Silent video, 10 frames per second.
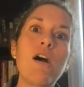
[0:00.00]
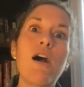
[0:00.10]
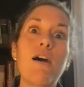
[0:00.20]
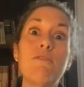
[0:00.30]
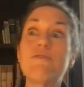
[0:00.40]

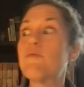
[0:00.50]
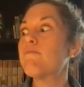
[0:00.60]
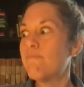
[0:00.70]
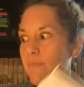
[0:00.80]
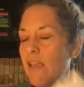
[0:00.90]
of,
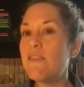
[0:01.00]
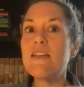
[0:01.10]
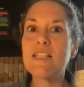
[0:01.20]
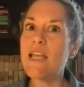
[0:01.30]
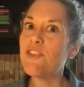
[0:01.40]
in
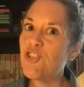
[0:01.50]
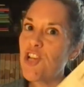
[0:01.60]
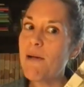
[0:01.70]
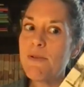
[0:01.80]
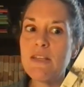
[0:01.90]
this case,
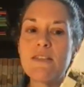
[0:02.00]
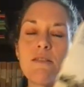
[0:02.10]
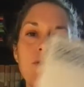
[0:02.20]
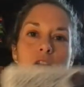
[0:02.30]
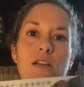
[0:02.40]
Japanese
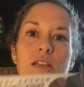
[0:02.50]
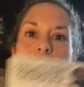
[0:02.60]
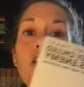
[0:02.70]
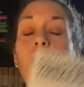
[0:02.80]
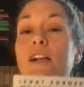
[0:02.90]

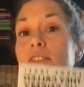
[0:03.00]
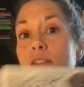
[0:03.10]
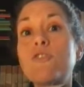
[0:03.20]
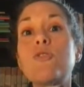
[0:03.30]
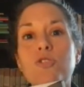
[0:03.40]
Americans'
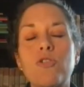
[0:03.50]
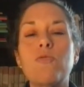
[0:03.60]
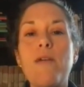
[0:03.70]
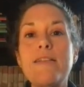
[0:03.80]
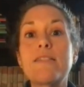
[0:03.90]
constitutional
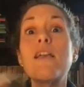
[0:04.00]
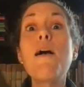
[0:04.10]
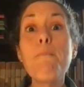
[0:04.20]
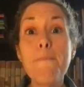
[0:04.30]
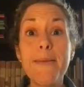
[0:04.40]
rights
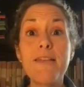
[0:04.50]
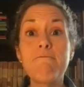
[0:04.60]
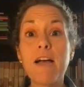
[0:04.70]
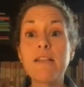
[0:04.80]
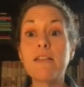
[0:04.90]
being
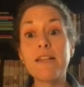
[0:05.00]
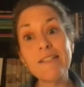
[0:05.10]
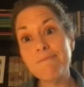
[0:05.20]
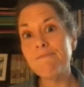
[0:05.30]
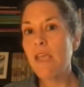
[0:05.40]

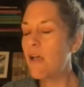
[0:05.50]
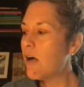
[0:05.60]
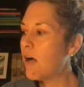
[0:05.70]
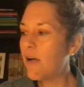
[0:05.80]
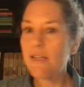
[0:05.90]
violated
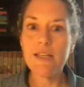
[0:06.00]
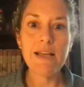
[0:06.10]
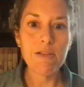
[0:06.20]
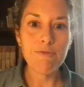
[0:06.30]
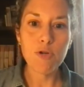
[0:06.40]
in
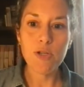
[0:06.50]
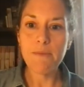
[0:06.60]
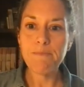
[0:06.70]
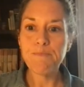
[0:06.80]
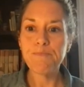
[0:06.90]

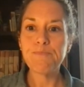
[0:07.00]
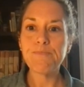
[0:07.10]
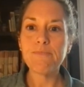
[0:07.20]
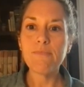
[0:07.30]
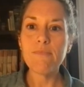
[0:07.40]
California.
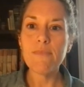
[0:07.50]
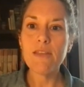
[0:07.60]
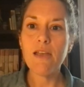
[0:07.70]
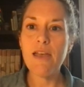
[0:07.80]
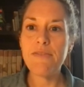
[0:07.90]

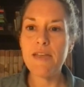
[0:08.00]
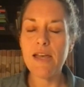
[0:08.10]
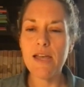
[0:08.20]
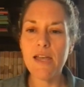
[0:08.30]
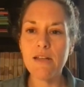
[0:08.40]
And
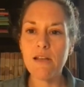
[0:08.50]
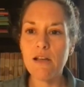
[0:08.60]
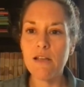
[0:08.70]
then